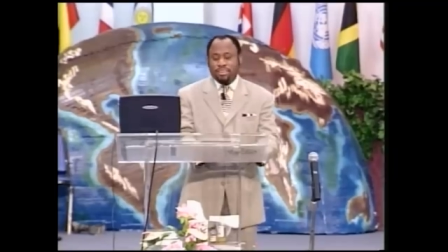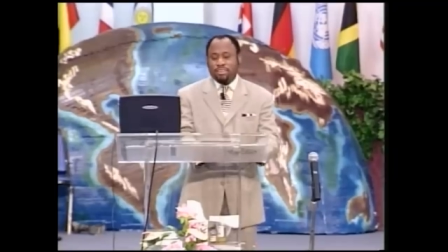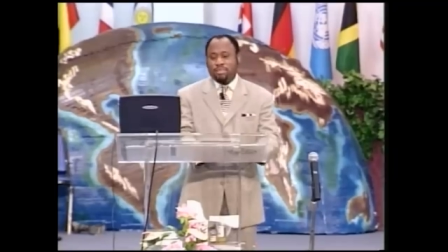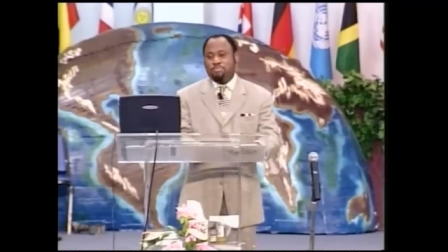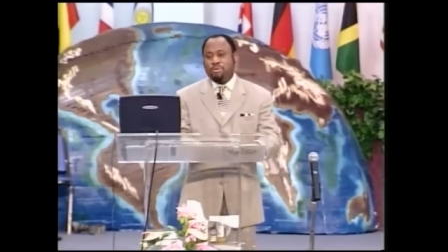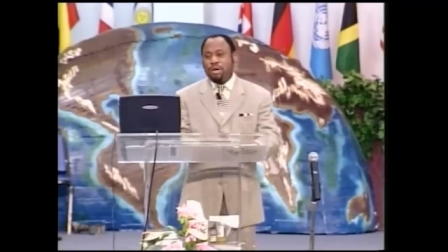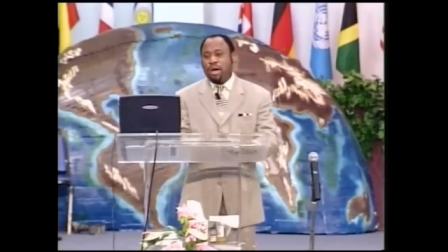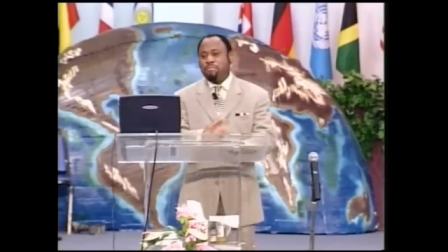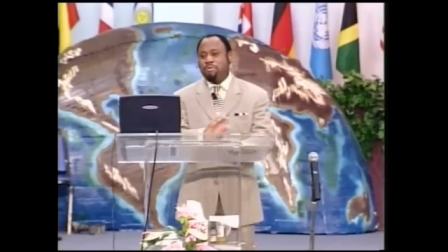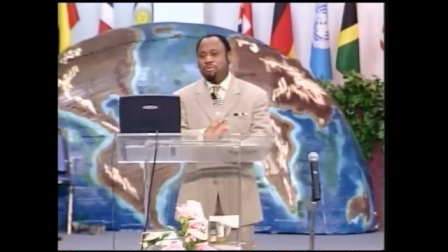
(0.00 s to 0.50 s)

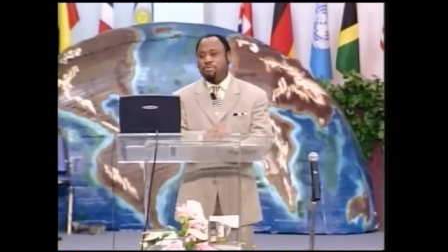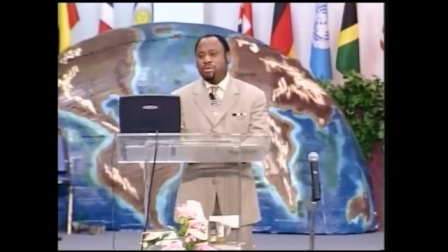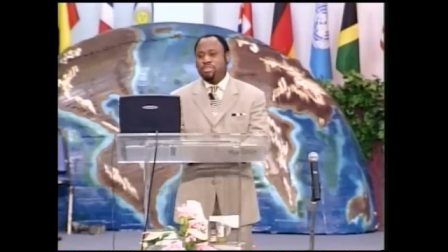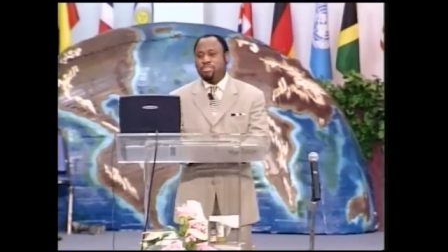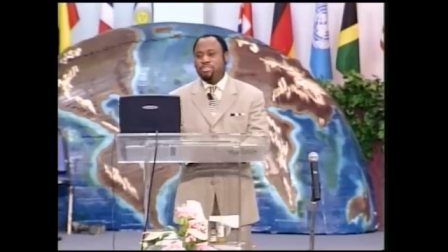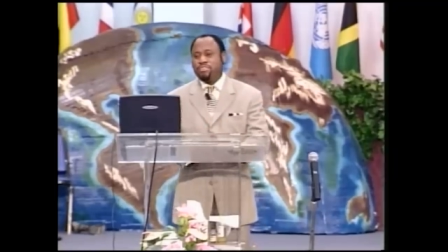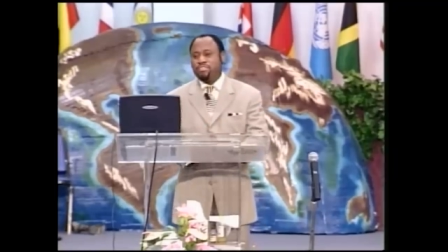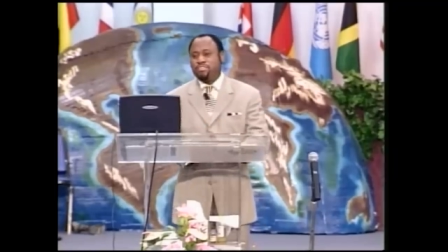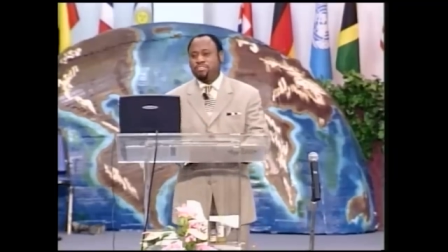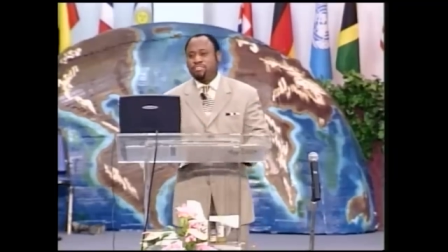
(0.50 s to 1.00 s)
The problem
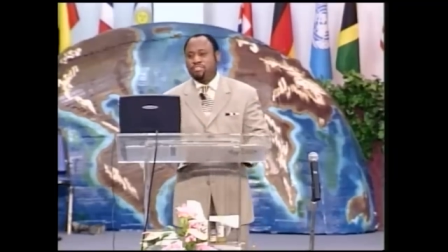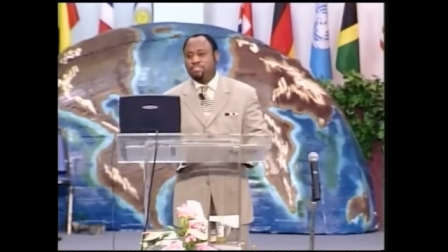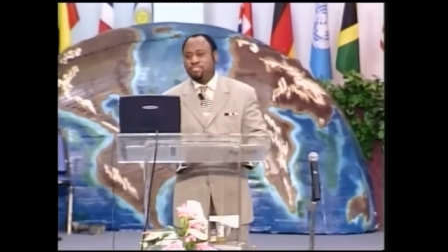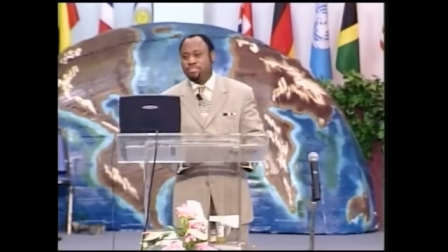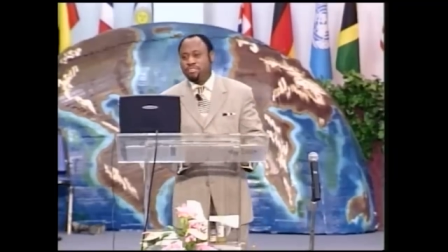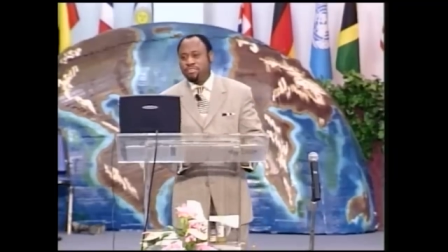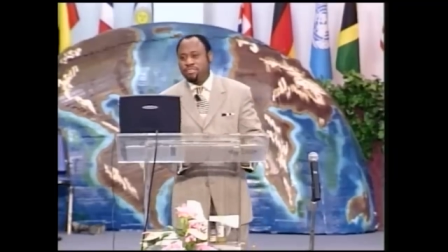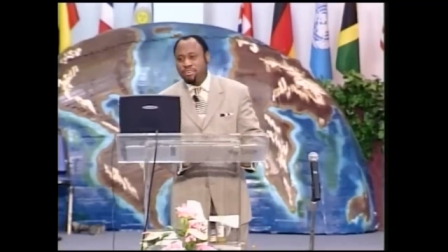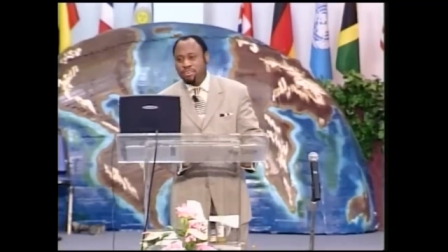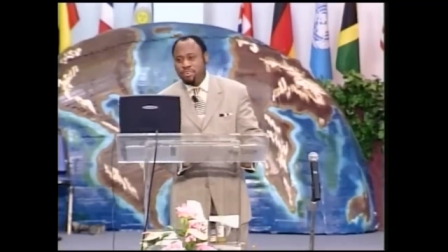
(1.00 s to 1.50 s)
with
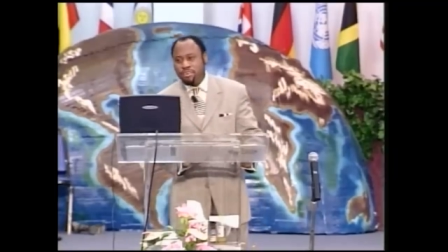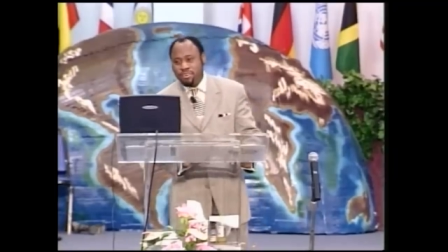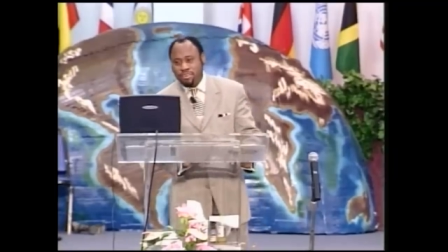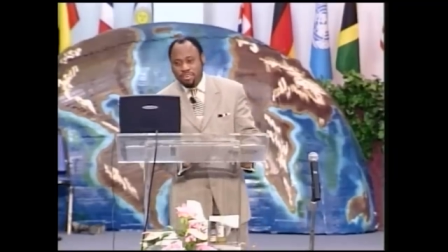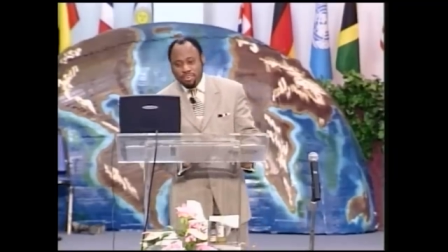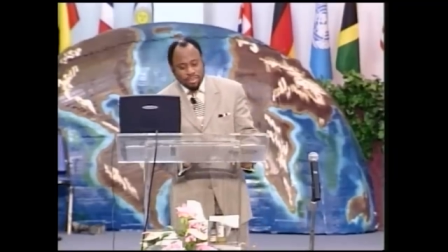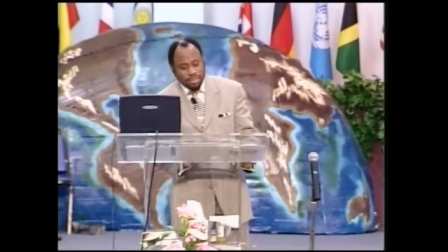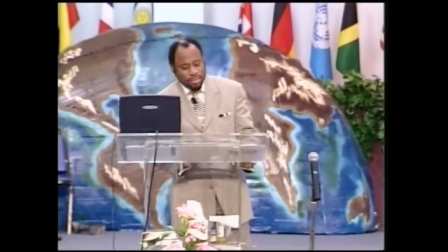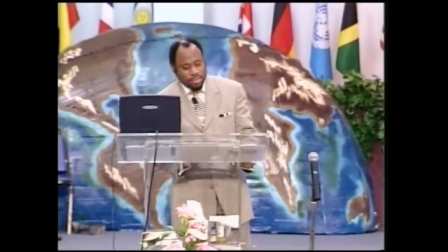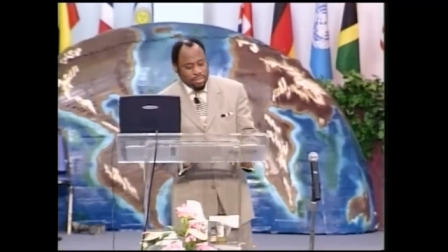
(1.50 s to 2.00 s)
this
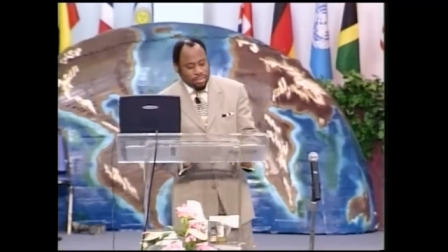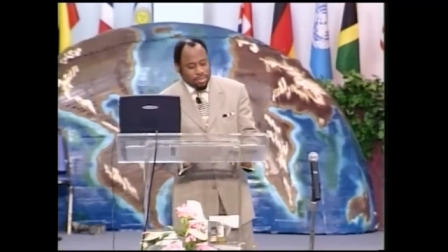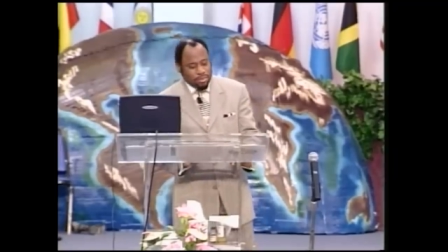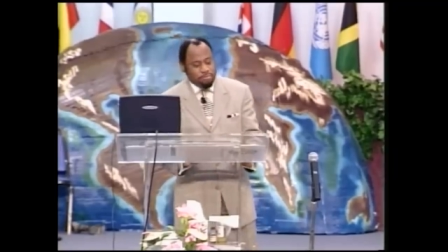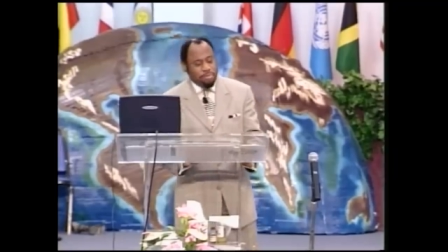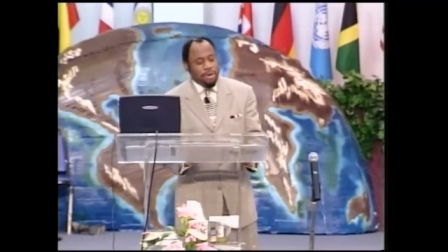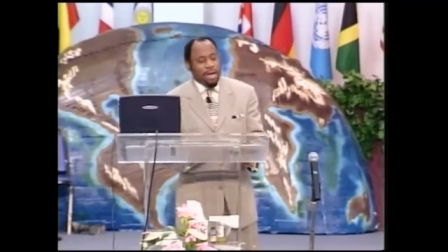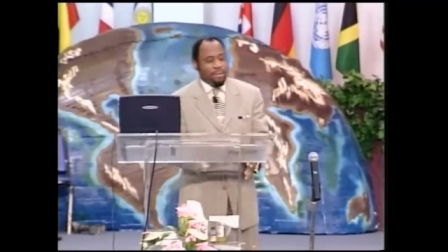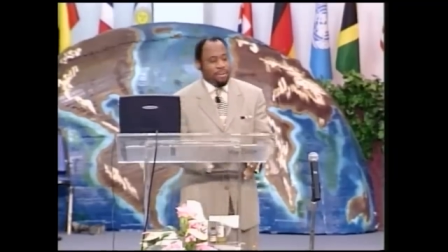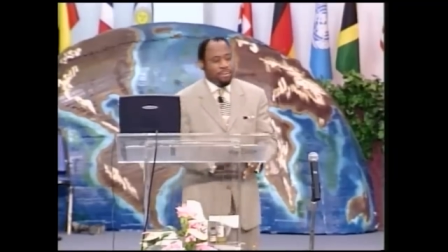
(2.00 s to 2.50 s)

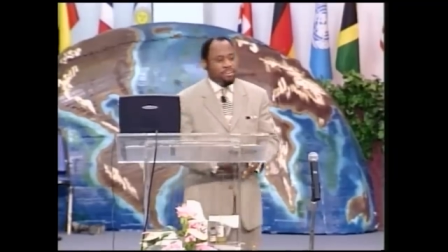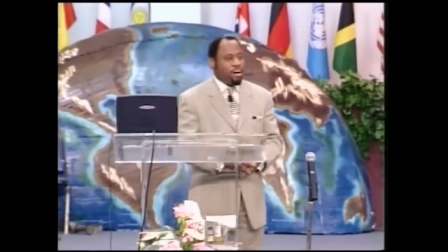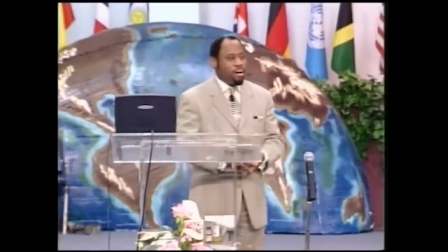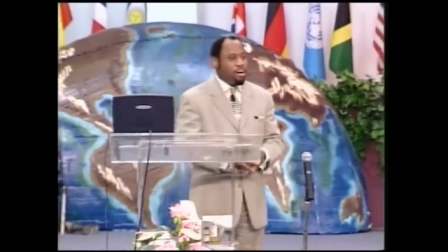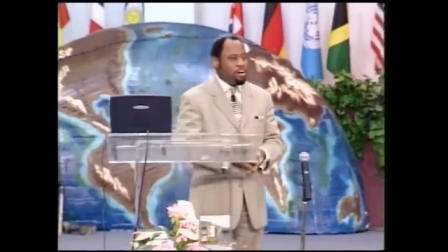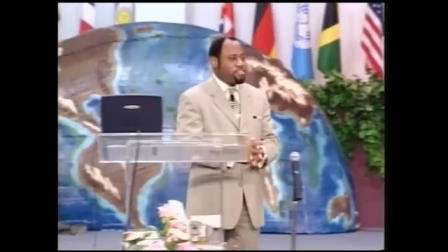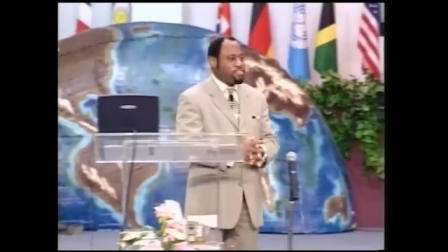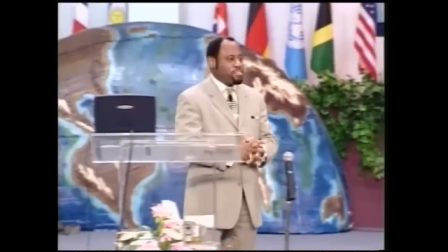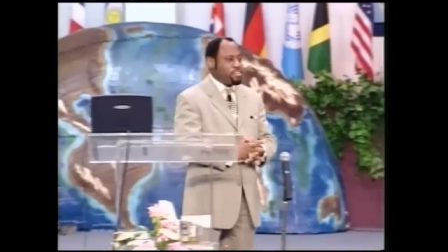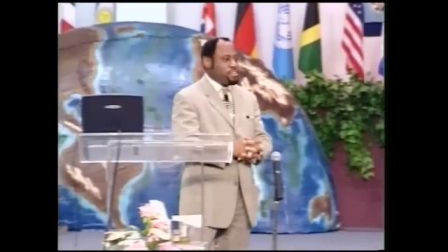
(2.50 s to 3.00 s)

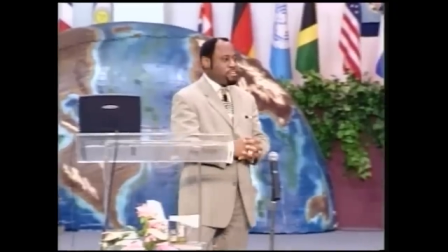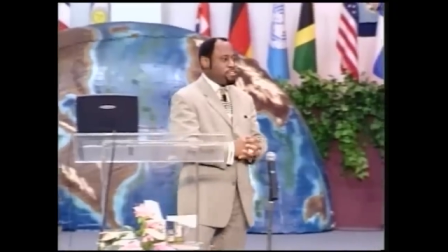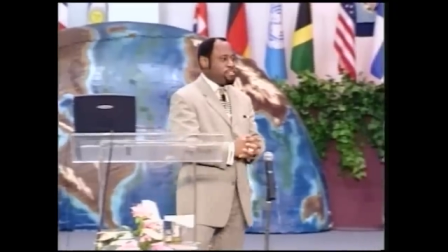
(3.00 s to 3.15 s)
paradox